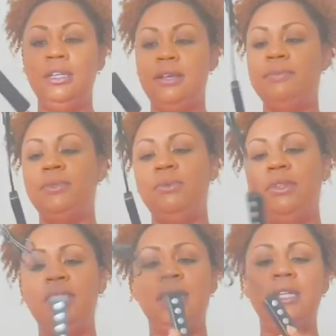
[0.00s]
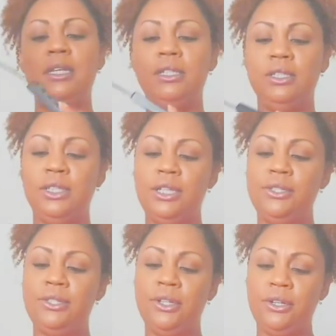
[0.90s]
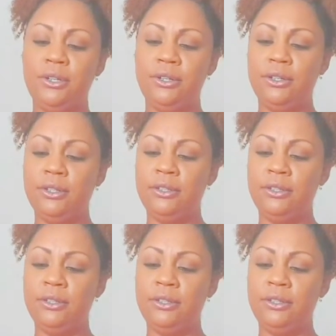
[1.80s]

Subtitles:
Comes with an adjuster